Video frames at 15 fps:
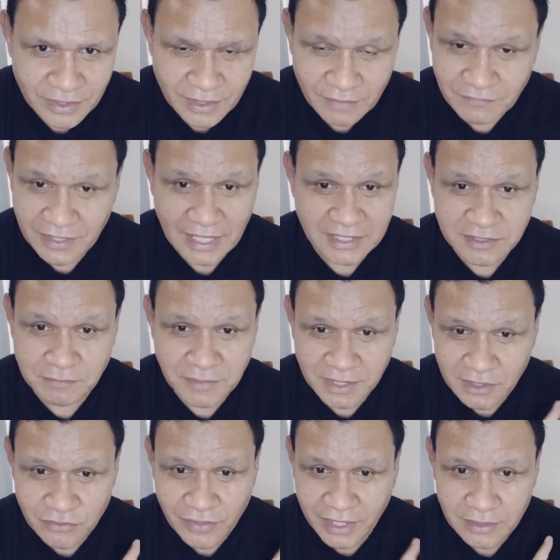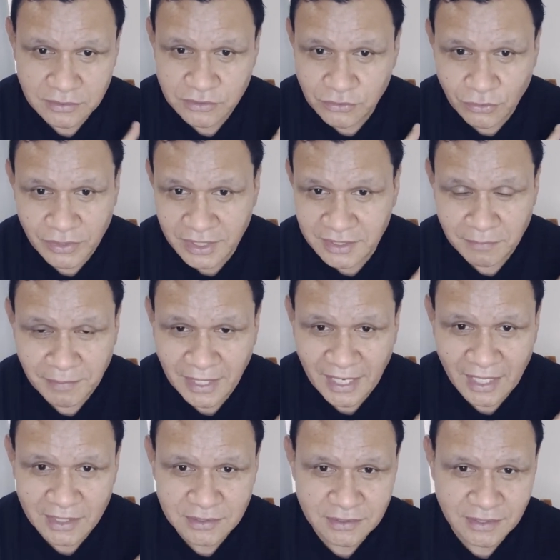If it hasn't been a great story in the
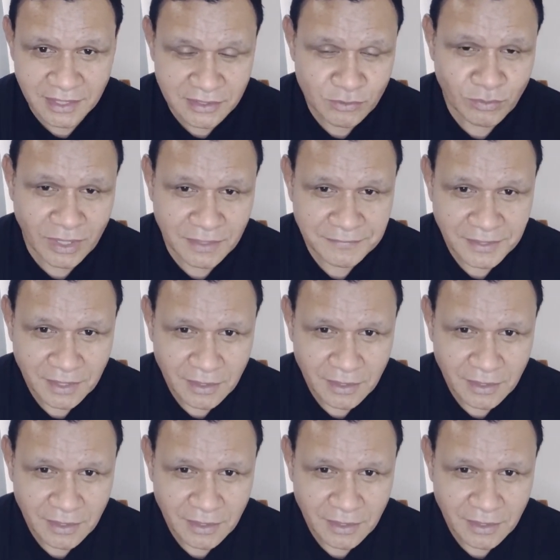past, guess what?